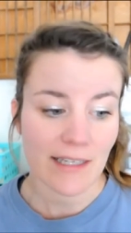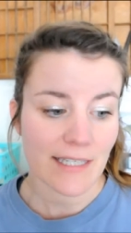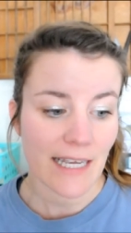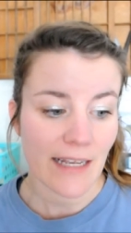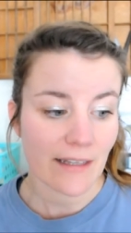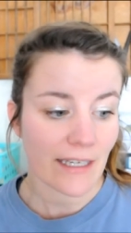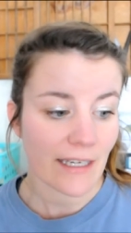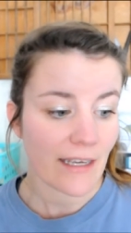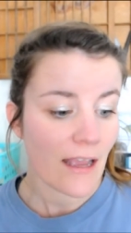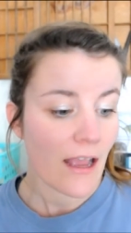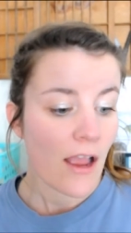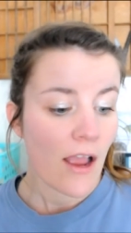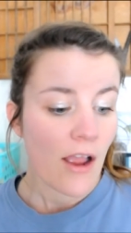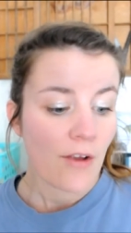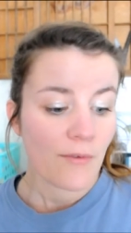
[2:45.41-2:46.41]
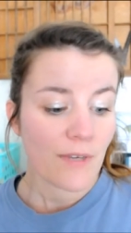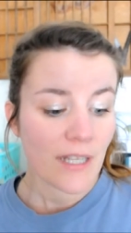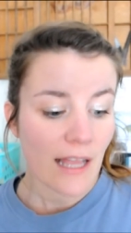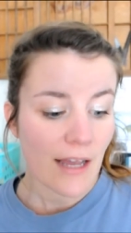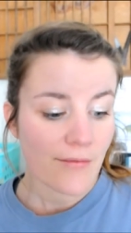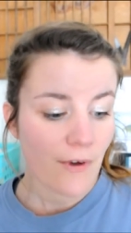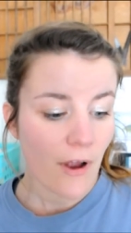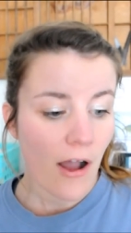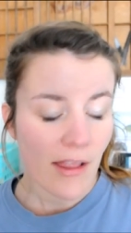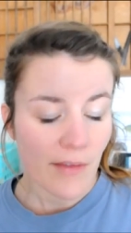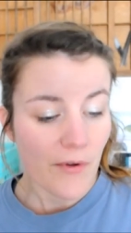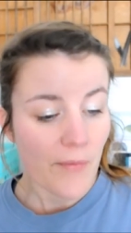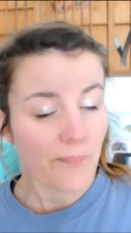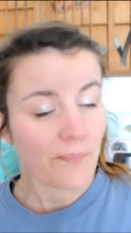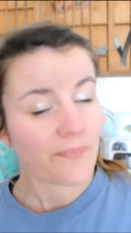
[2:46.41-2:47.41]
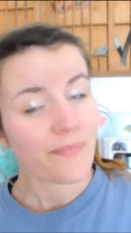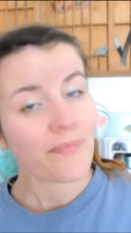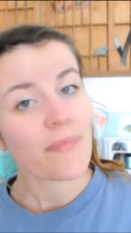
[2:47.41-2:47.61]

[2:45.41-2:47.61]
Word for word: daily read aloud for all of them.